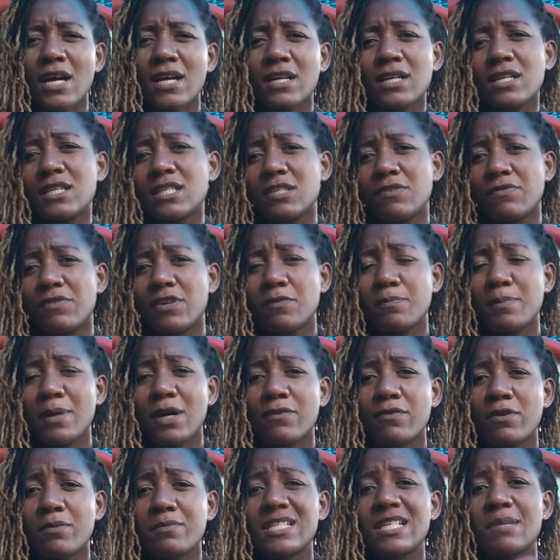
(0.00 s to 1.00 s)
at least
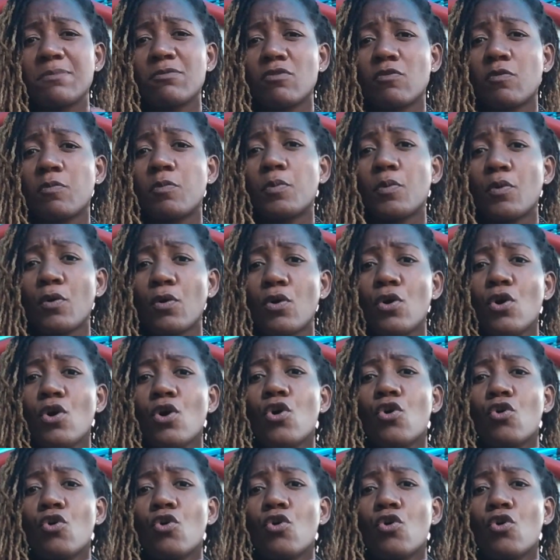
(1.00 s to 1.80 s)
feedback from some of the people